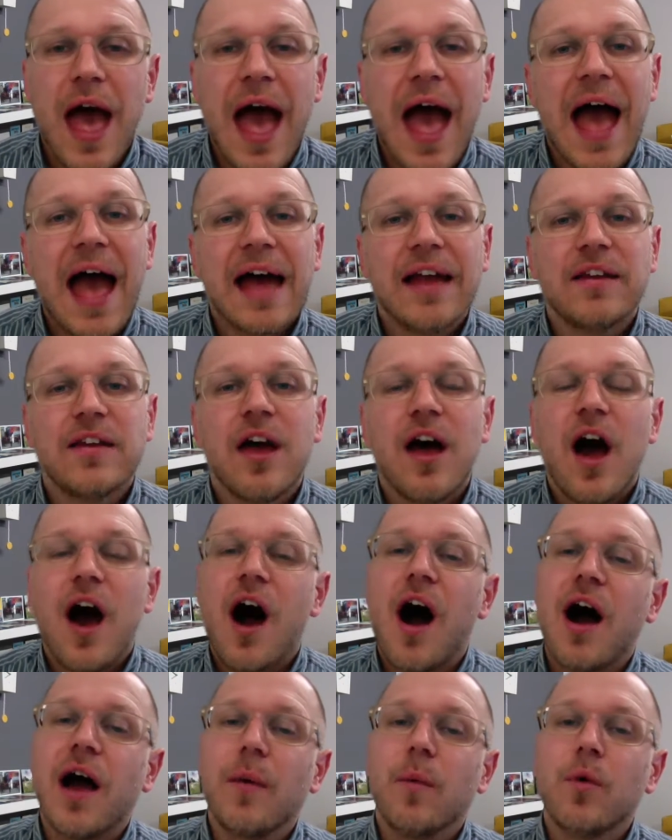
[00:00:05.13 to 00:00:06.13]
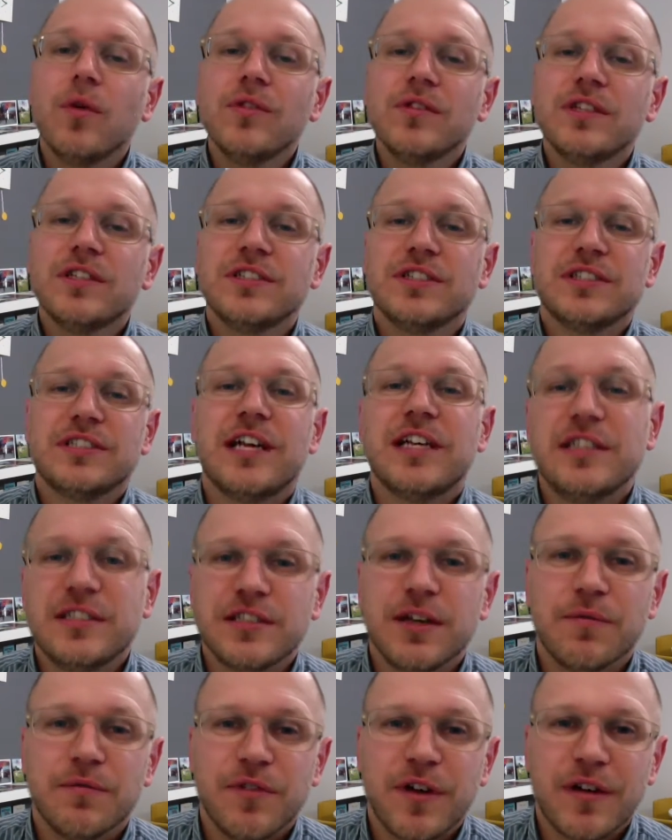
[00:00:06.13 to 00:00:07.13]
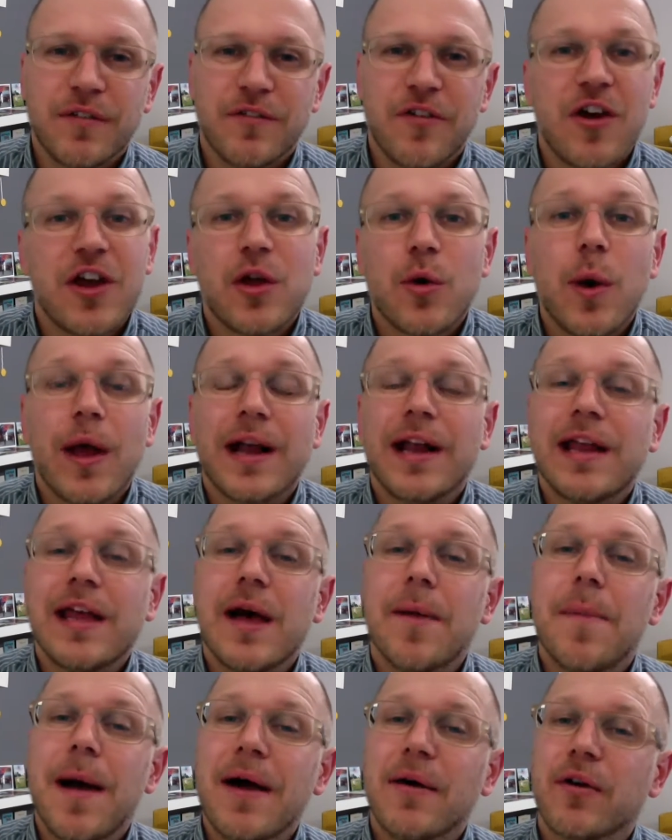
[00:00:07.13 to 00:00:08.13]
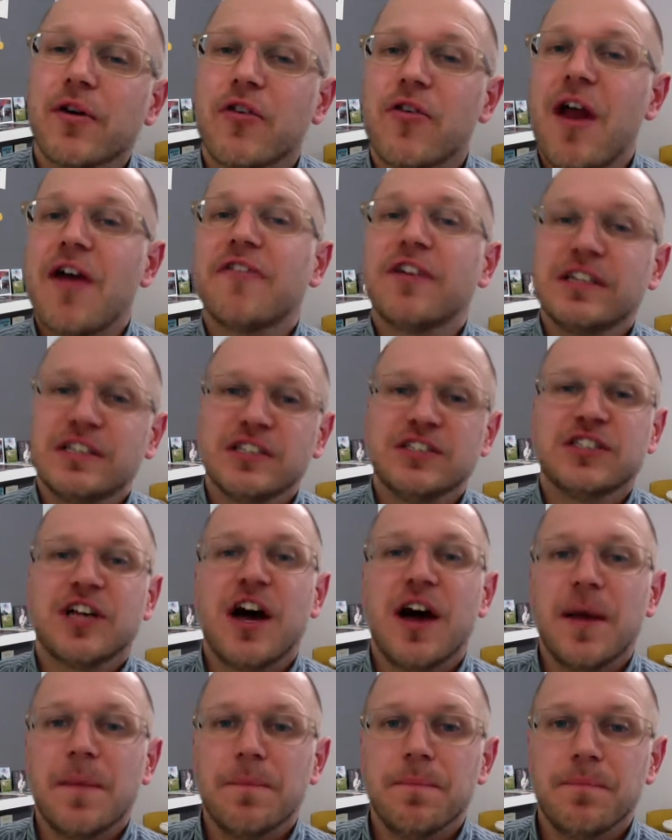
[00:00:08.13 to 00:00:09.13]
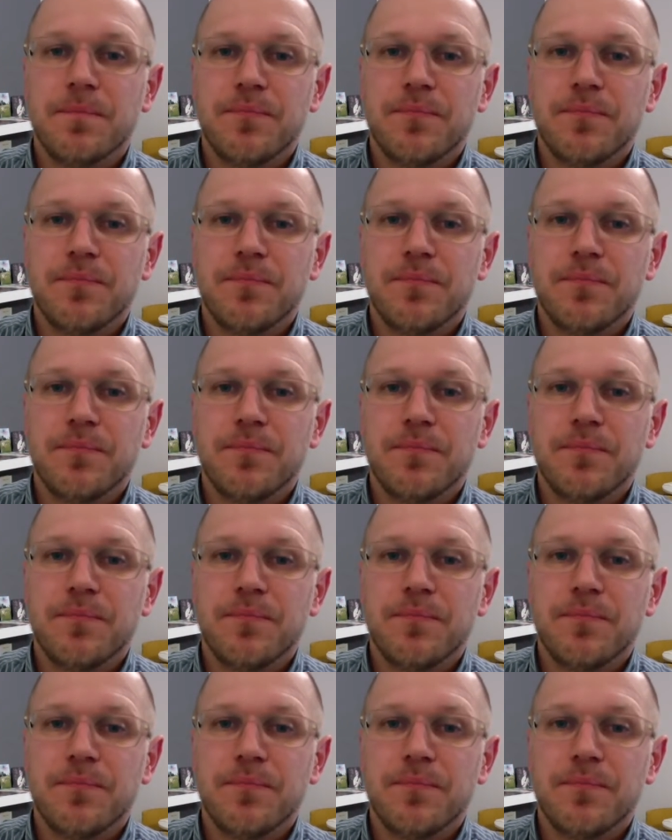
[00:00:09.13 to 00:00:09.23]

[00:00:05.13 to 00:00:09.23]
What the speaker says: and I want to say something very quickly about graphic design.